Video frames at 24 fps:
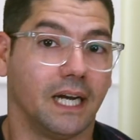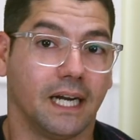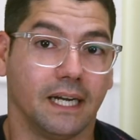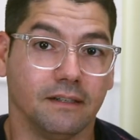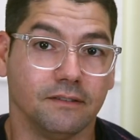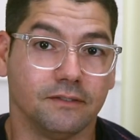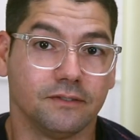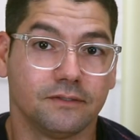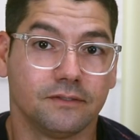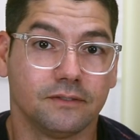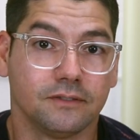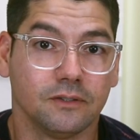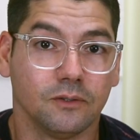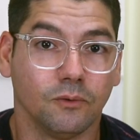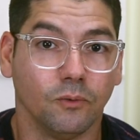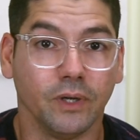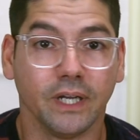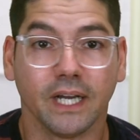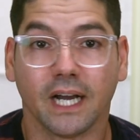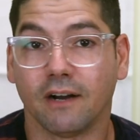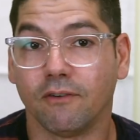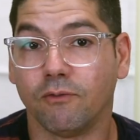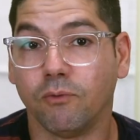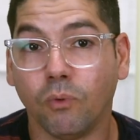lives
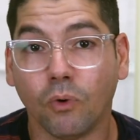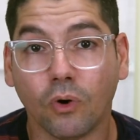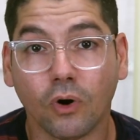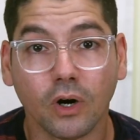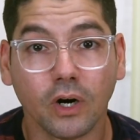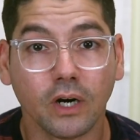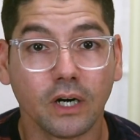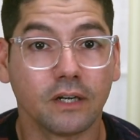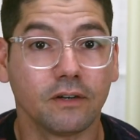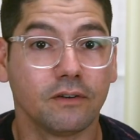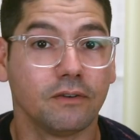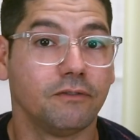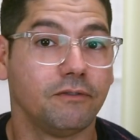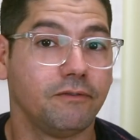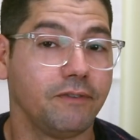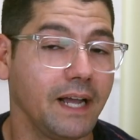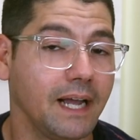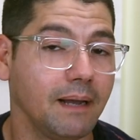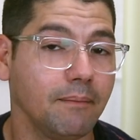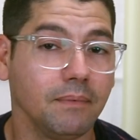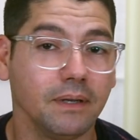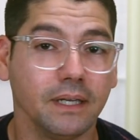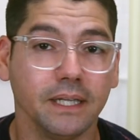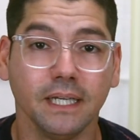we have work,
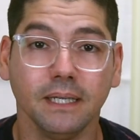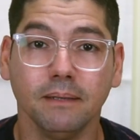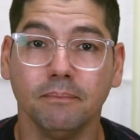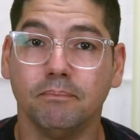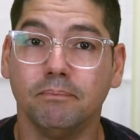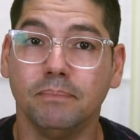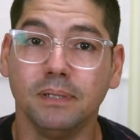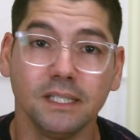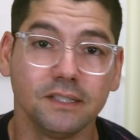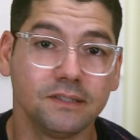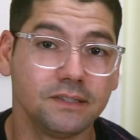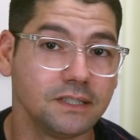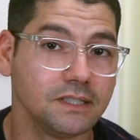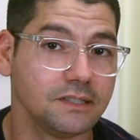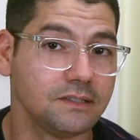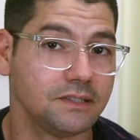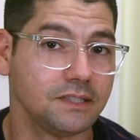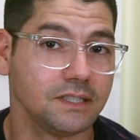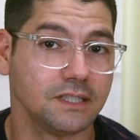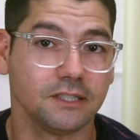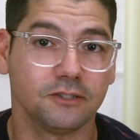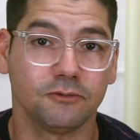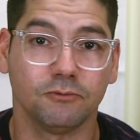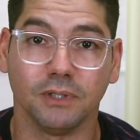family,
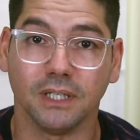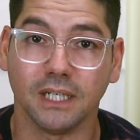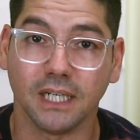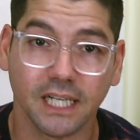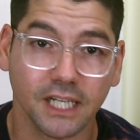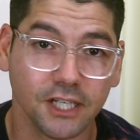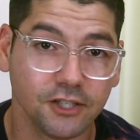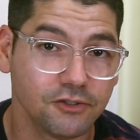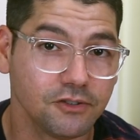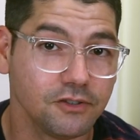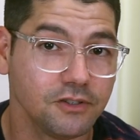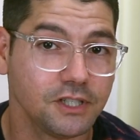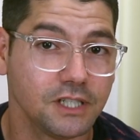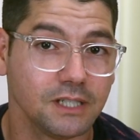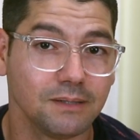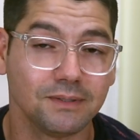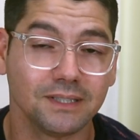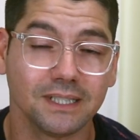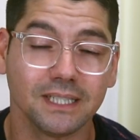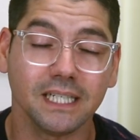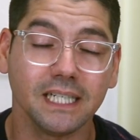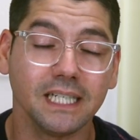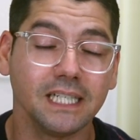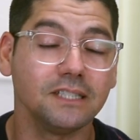businesses,
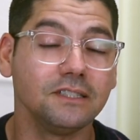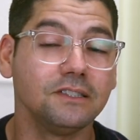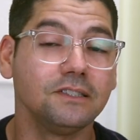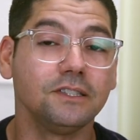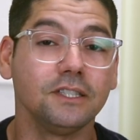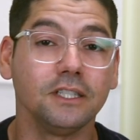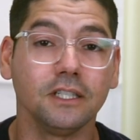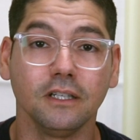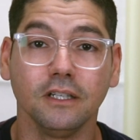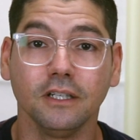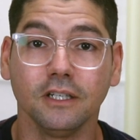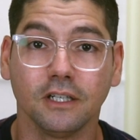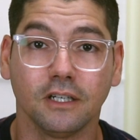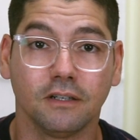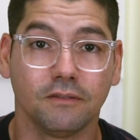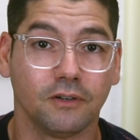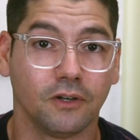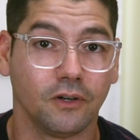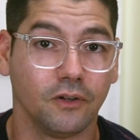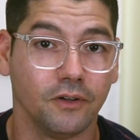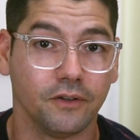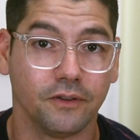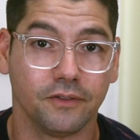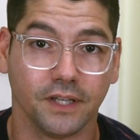relationships, and a gazillion of
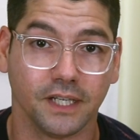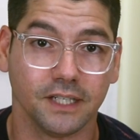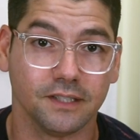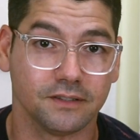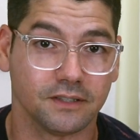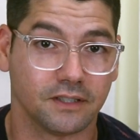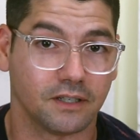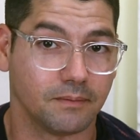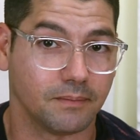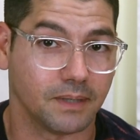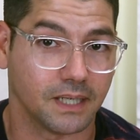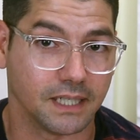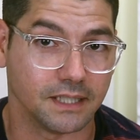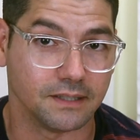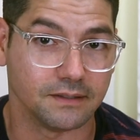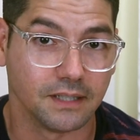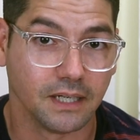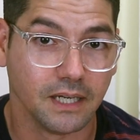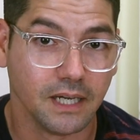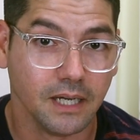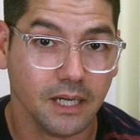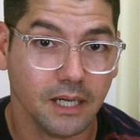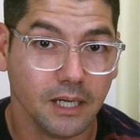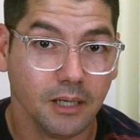all the things in our minds.
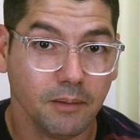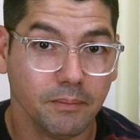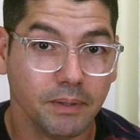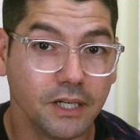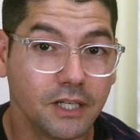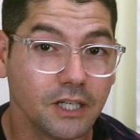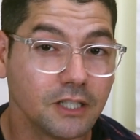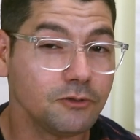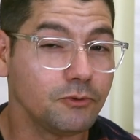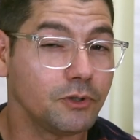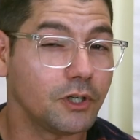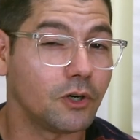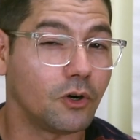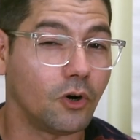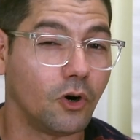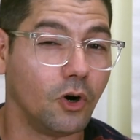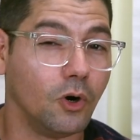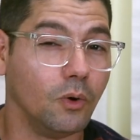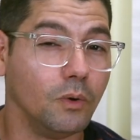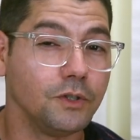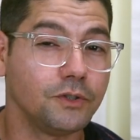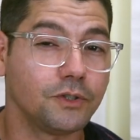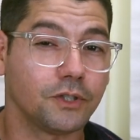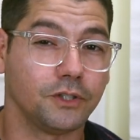Because we are
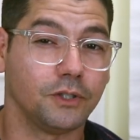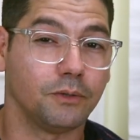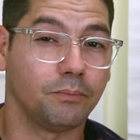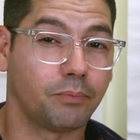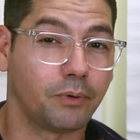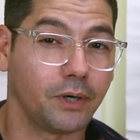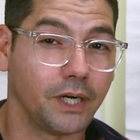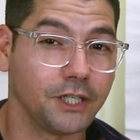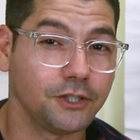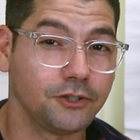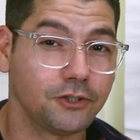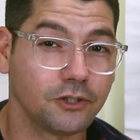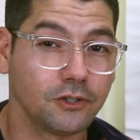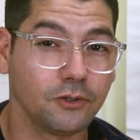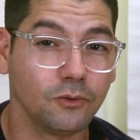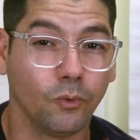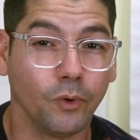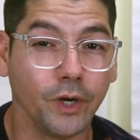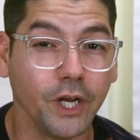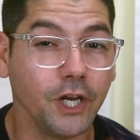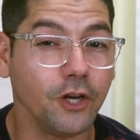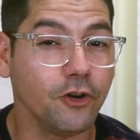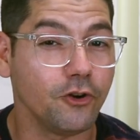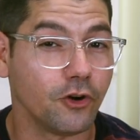always under pressure,
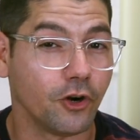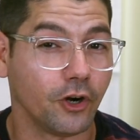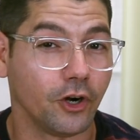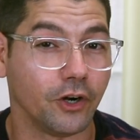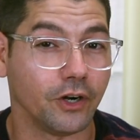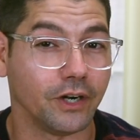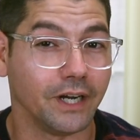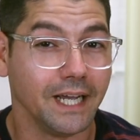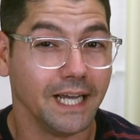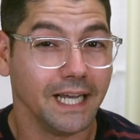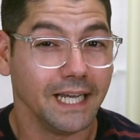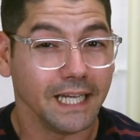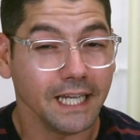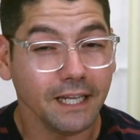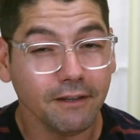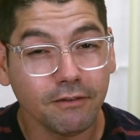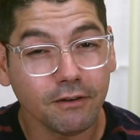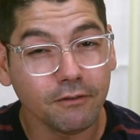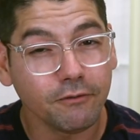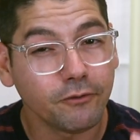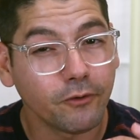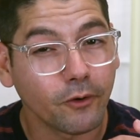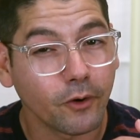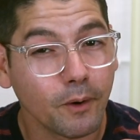we yearn,
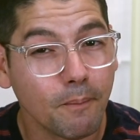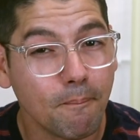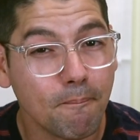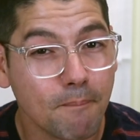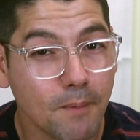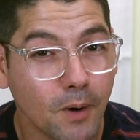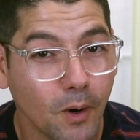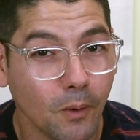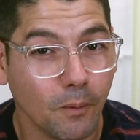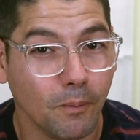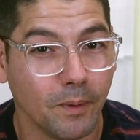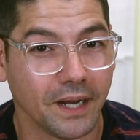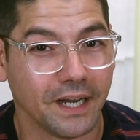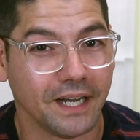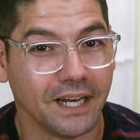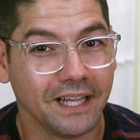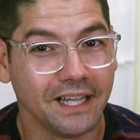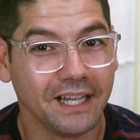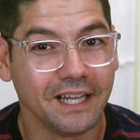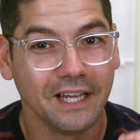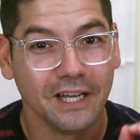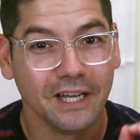even for a moment,